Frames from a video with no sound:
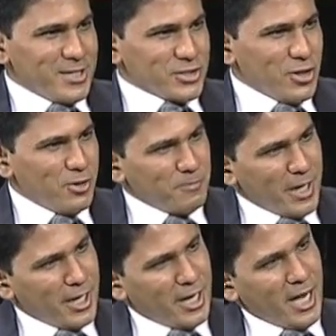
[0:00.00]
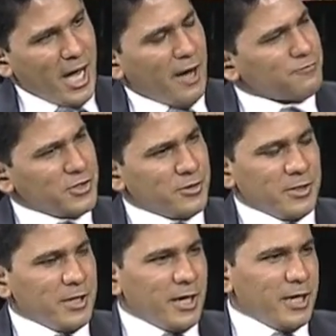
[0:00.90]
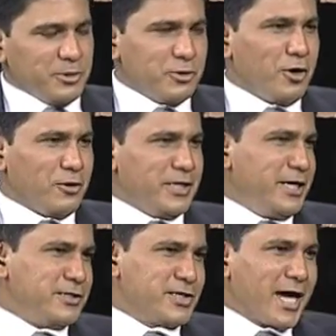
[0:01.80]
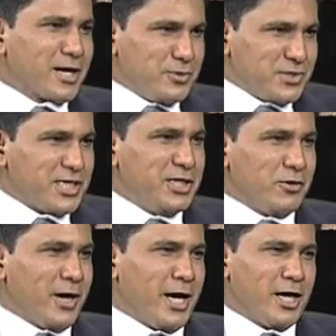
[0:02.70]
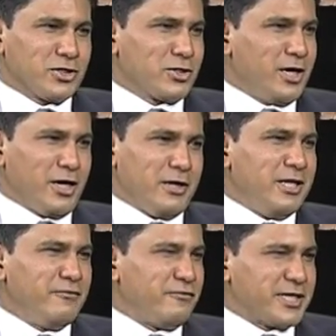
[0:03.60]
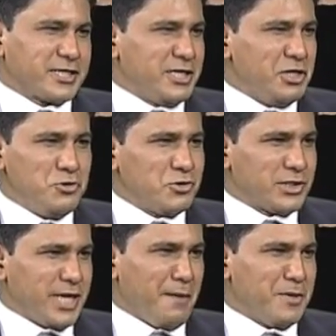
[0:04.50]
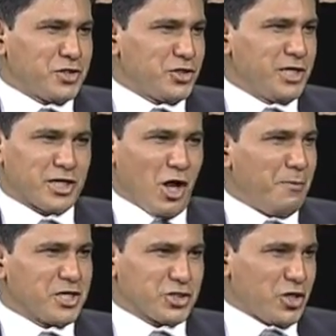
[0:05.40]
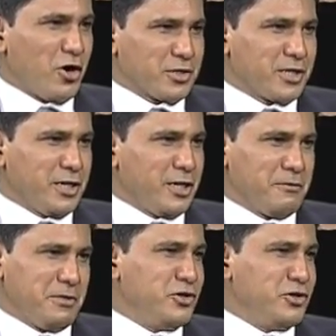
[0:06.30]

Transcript: So uh, after, uh, you know, the cyclone Sidr has uh, inflicted huge damage, economic shock uh,